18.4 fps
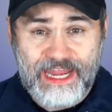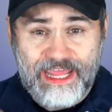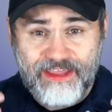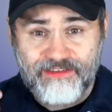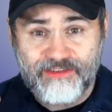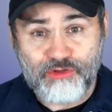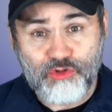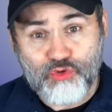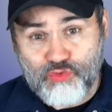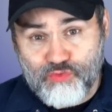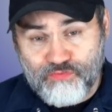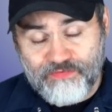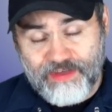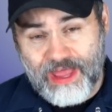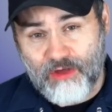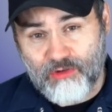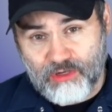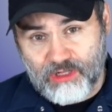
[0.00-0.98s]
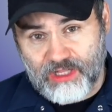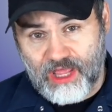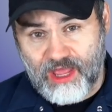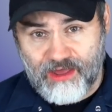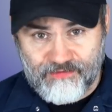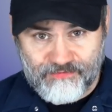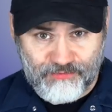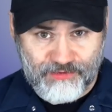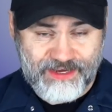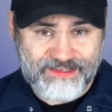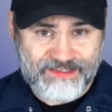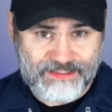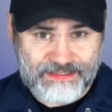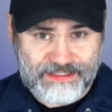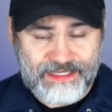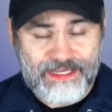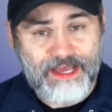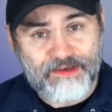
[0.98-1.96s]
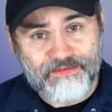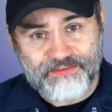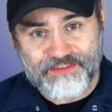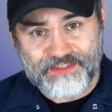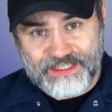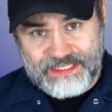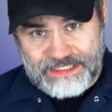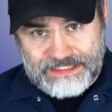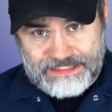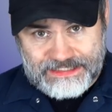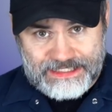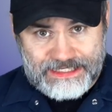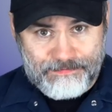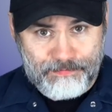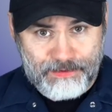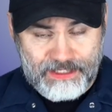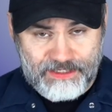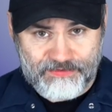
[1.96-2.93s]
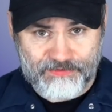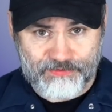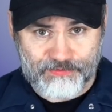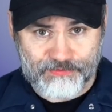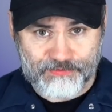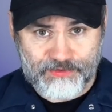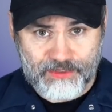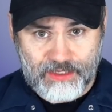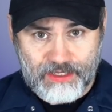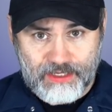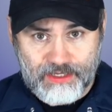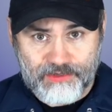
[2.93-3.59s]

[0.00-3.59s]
a newfound love recently of CZ pistols.